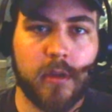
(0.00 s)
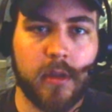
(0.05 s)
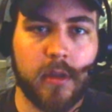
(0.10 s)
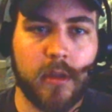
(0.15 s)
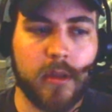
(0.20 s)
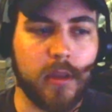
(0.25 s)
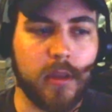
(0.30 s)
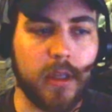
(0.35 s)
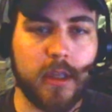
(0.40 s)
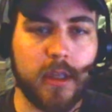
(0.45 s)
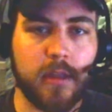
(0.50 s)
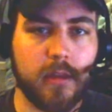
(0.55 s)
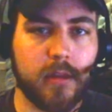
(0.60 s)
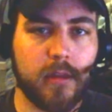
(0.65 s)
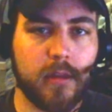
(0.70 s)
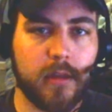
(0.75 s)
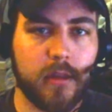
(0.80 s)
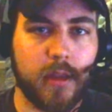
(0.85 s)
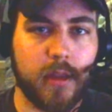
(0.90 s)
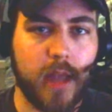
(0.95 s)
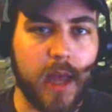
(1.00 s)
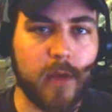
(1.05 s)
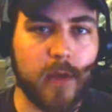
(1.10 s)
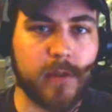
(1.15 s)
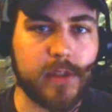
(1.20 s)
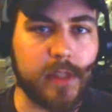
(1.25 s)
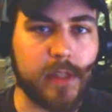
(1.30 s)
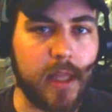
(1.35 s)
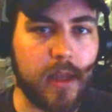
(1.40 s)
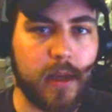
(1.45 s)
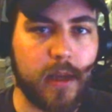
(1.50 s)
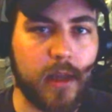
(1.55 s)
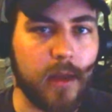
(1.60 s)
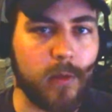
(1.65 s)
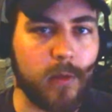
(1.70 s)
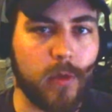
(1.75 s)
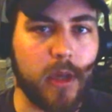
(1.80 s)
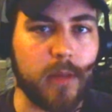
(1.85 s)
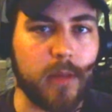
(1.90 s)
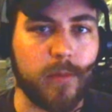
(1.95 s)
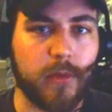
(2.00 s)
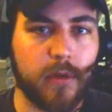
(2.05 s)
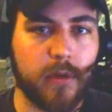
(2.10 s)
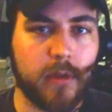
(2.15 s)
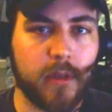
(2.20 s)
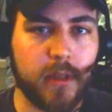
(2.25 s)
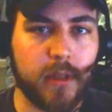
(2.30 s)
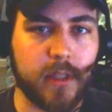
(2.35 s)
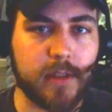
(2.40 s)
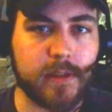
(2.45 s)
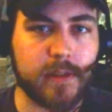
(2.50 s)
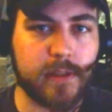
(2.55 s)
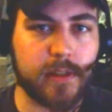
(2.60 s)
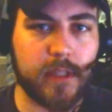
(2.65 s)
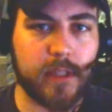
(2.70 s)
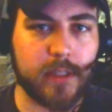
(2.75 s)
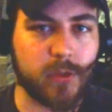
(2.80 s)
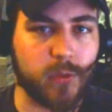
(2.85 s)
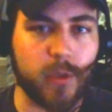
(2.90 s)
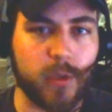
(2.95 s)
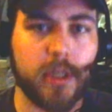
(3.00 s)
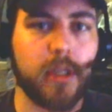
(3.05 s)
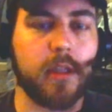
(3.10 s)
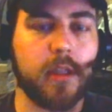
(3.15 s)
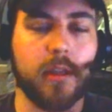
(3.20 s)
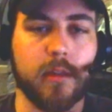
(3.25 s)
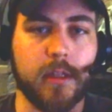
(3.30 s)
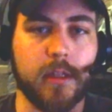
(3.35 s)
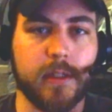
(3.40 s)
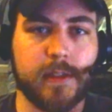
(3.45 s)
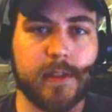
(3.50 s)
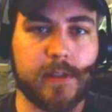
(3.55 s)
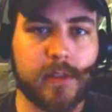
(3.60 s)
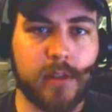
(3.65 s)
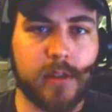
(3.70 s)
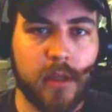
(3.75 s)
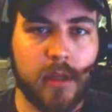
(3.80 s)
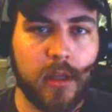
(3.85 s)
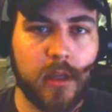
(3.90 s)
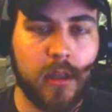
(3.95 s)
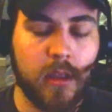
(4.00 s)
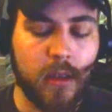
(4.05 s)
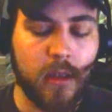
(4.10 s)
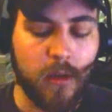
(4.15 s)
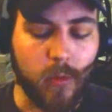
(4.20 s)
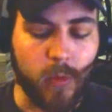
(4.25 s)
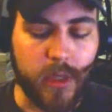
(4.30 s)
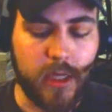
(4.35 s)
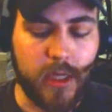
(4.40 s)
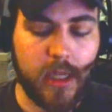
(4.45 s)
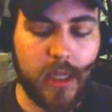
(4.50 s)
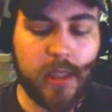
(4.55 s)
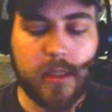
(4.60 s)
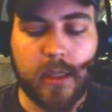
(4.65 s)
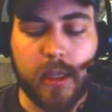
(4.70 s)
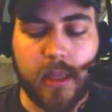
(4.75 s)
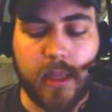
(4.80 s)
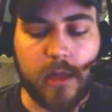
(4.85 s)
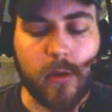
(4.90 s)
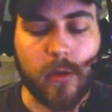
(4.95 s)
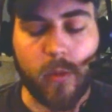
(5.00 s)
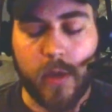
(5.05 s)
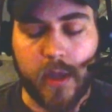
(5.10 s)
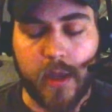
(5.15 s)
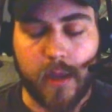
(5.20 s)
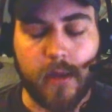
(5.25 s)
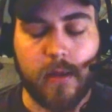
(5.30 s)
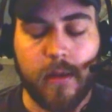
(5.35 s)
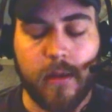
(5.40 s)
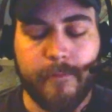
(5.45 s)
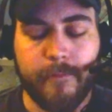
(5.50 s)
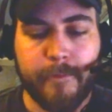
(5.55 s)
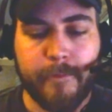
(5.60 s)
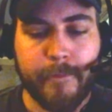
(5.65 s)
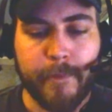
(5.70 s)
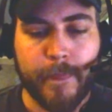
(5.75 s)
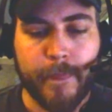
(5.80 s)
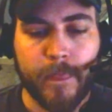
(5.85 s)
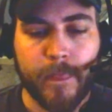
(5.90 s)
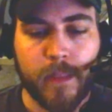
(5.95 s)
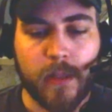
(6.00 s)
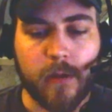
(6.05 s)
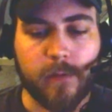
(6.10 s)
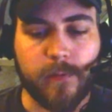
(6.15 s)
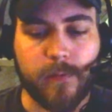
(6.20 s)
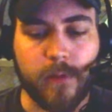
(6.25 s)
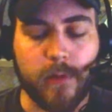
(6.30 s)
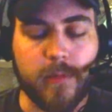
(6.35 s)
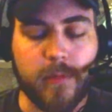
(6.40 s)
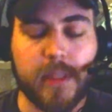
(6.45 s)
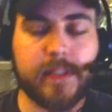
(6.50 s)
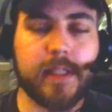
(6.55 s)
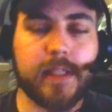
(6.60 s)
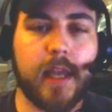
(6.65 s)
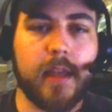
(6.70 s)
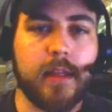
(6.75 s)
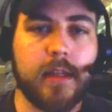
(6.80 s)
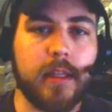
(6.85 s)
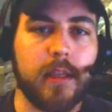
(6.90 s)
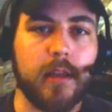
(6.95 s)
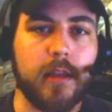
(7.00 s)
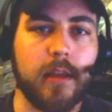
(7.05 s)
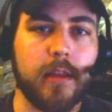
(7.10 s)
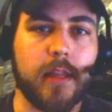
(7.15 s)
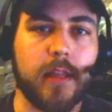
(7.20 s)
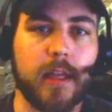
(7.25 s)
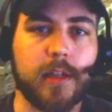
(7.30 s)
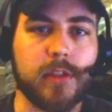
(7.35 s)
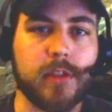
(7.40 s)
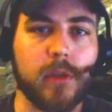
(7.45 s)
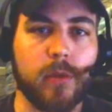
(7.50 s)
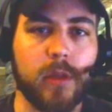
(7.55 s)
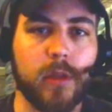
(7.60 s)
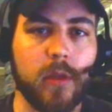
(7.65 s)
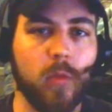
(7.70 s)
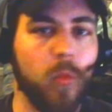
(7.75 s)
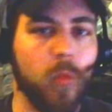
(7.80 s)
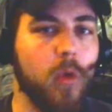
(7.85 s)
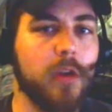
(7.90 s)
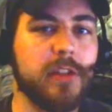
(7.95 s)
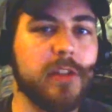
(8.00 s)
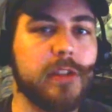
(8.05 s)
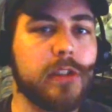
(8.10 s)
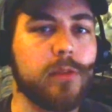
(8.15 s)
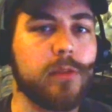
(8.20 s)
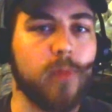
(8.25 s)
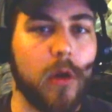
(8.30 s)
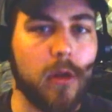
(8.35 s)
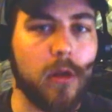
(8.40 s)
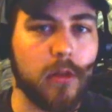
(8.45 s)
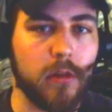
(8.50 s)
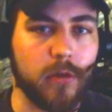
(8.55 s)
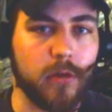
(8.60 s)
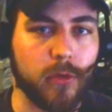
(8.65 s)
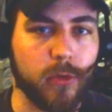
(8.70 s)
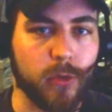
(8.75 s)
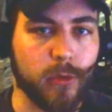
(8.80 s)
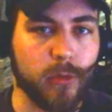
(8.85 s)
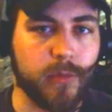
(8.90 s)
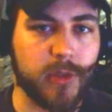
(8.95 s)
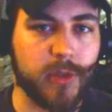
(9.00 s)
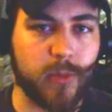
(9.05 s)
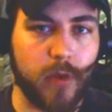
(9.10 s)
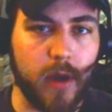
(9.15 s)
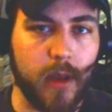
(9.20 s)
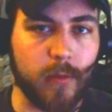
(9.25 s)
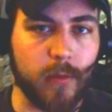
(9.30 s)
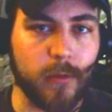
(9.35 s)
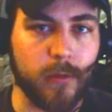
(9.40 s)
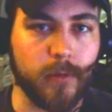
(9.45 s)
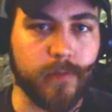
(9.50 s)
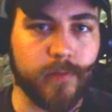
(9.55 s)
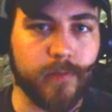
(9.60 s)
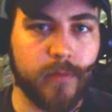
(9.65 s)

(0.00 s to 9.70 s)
Like, how is that not rape? That's ridiculous. We need to get away from this idea that it's only one small little group's problem.